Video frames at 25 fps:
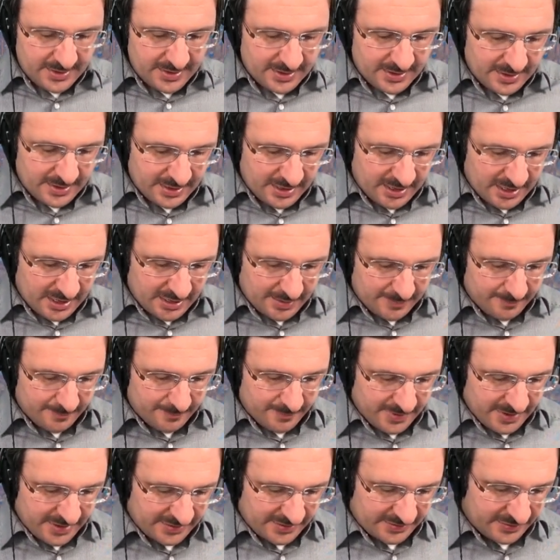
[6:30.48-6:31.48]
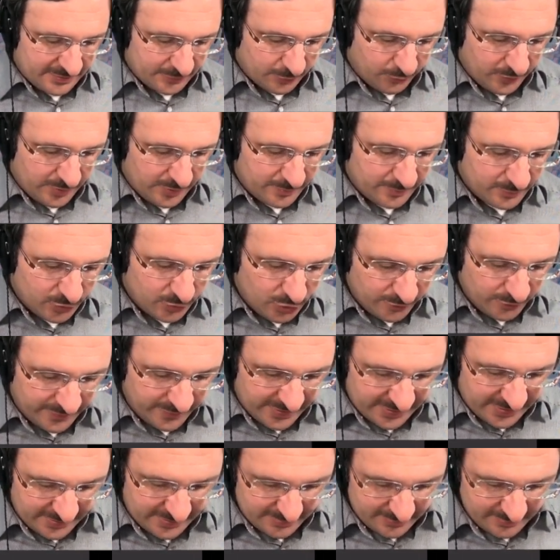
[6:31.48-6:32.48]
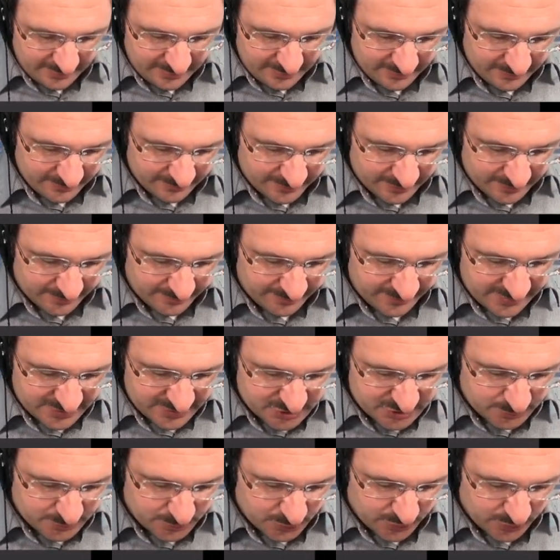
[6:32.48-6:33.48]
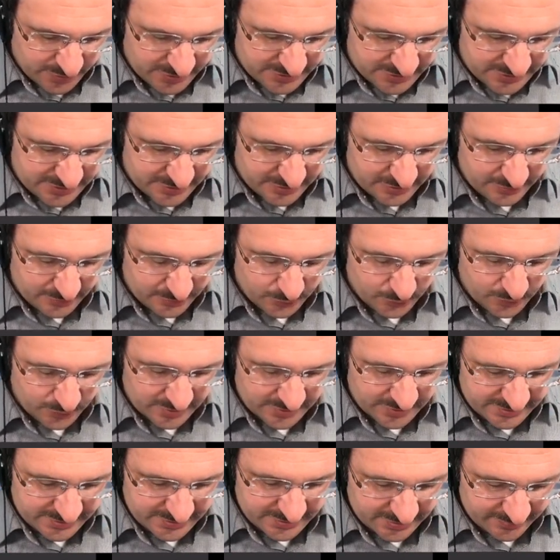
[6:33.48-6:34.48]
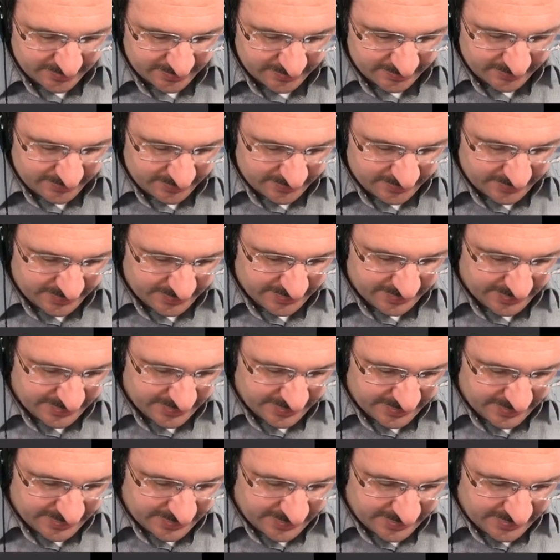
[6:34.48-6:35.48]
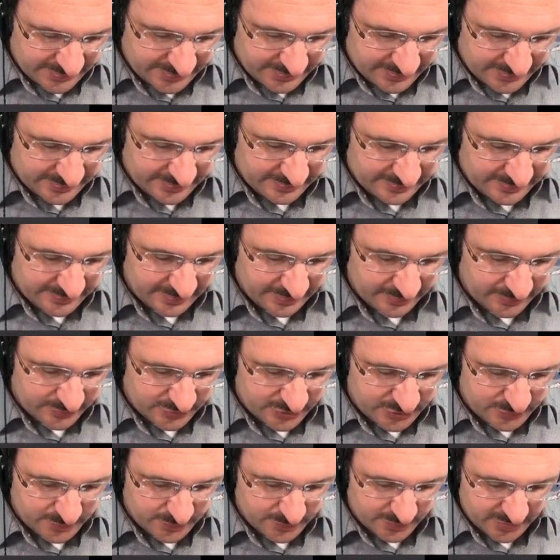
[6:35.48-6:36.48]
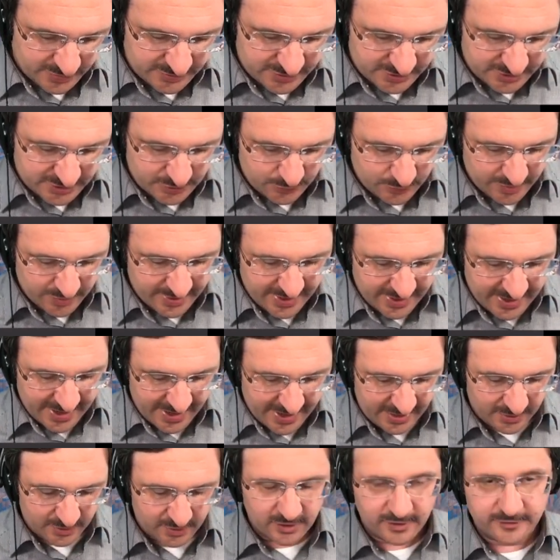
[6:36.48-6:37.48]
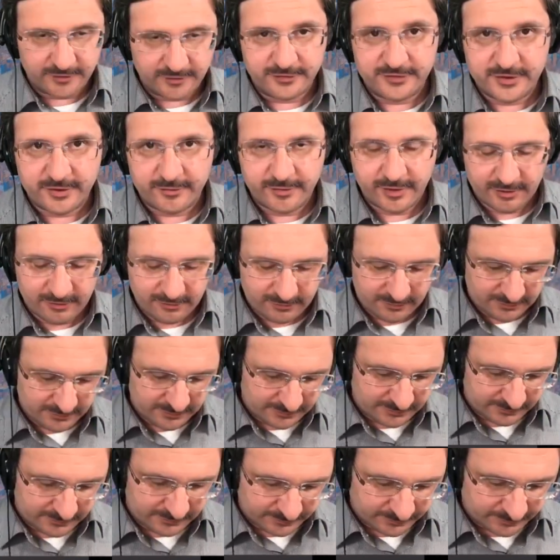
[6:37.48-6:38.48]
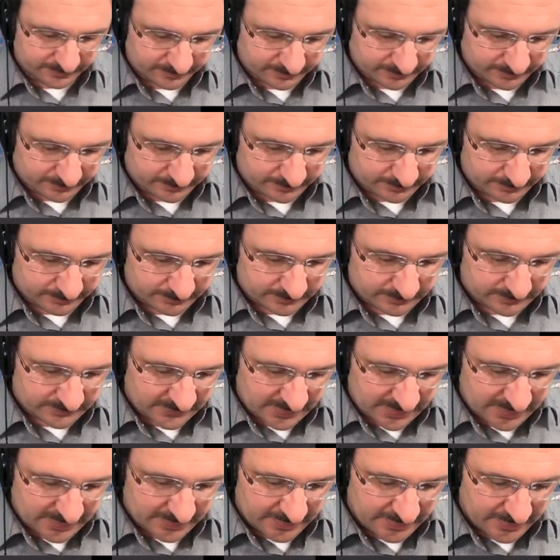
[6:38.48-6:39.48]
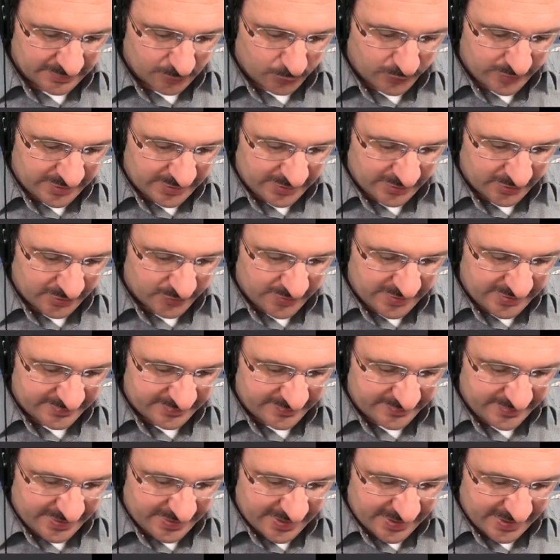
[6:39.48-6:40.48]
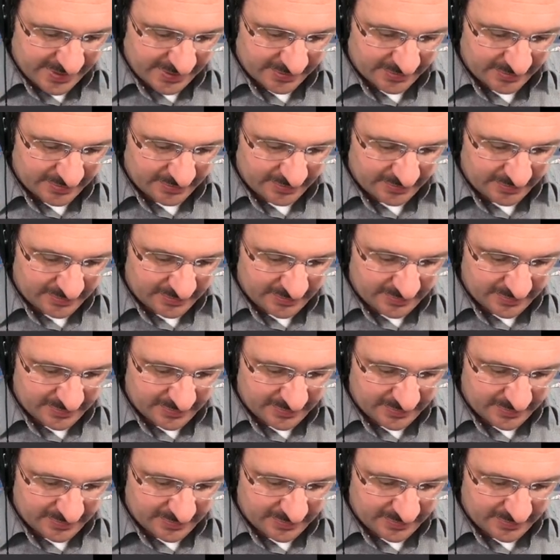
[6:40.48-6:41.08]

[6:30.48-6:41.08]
And we're moving from this point here, 1, 0. That corresponds to an angle of 0. And then we increase the angle